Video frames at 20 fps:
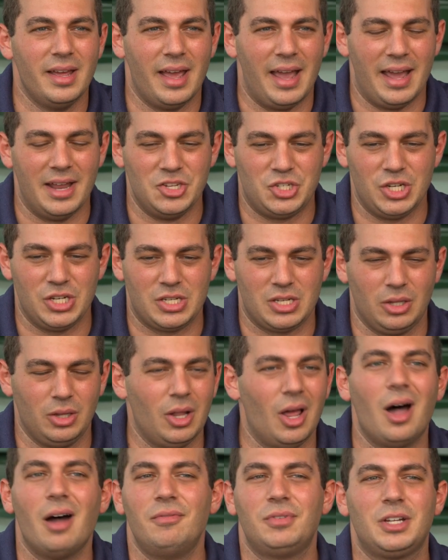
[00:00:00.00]
and just
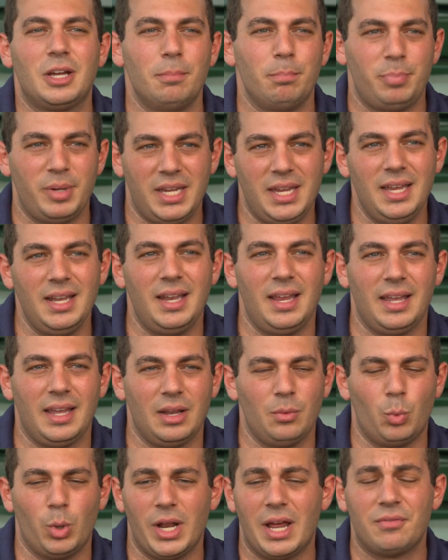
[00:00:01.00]
loved competing
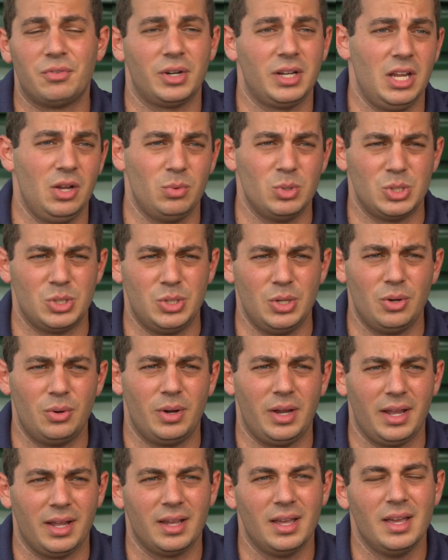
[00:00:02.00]
in whatever he was
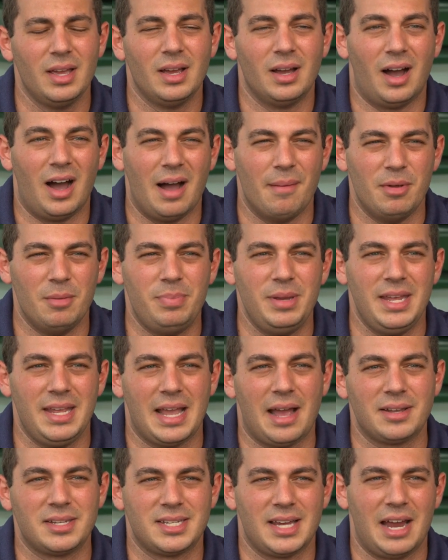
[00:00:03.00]
doing, and
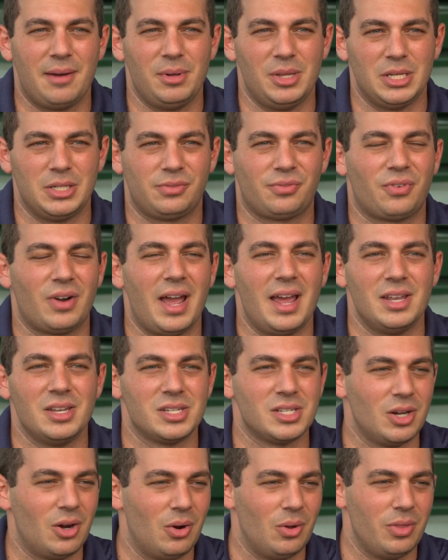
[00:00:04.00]
being outside with his
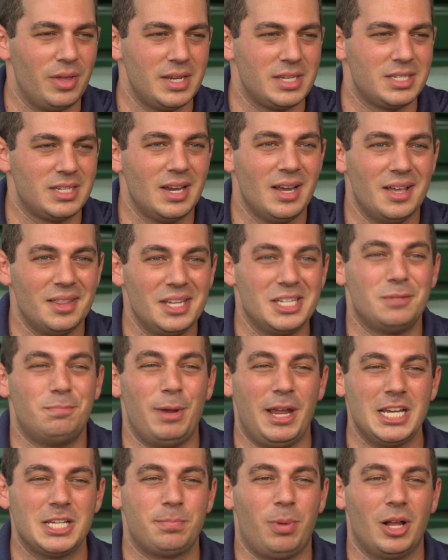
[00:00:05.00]
friends. So this
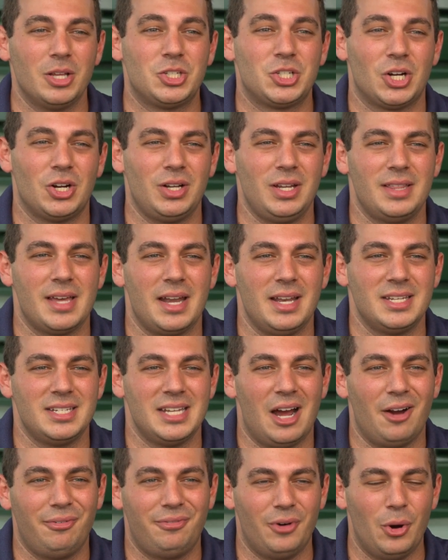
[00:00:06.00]
baseball journey that he's
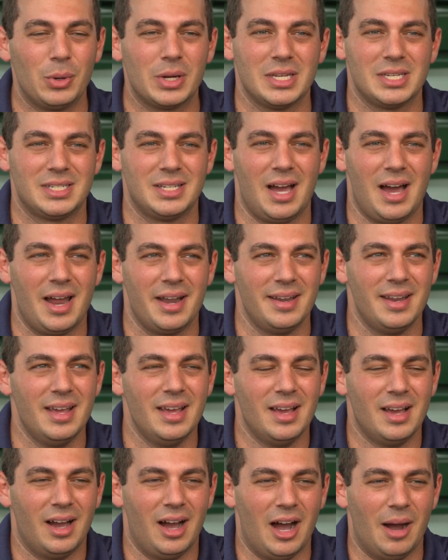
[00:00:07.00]
now focused on
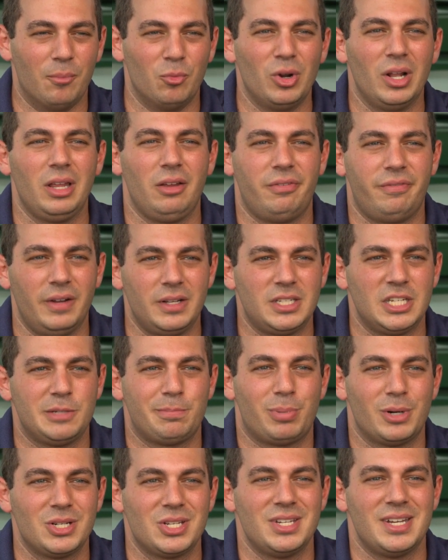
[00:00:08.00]
really fits his
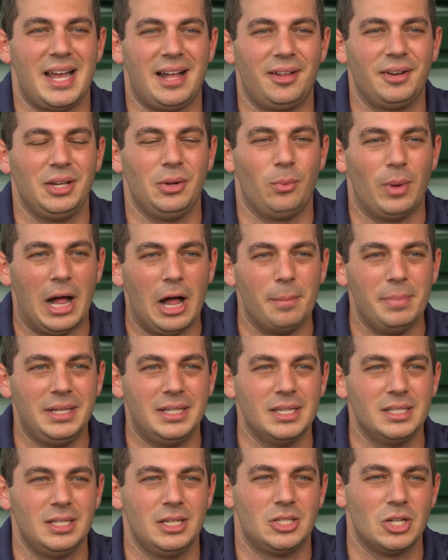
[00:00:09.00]
personality well
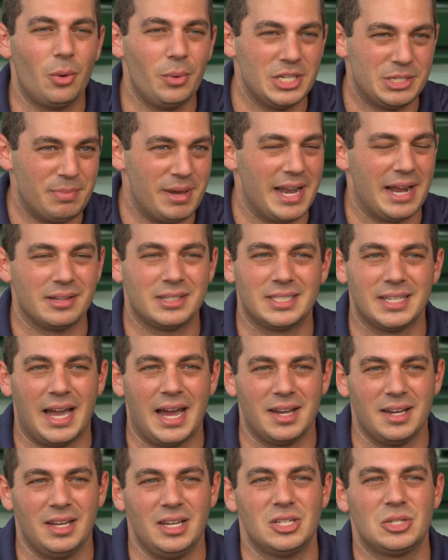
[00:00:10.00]
because he's always been
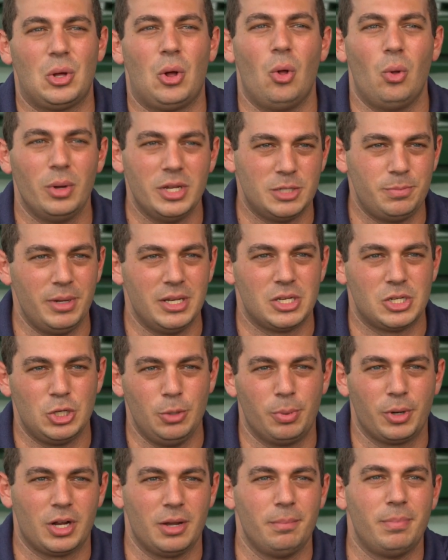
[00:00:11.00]
outside and he's always been
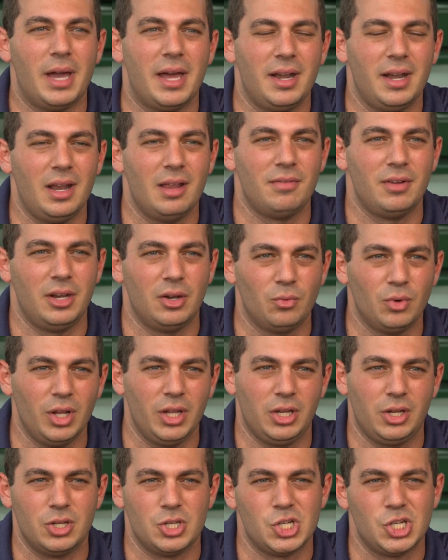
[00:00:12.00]
super competitive and in
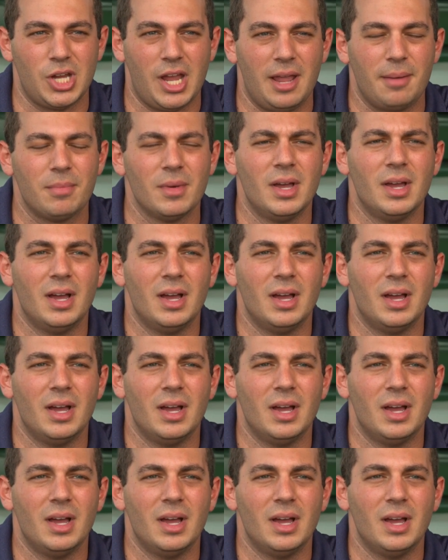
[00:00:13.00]
really good shape.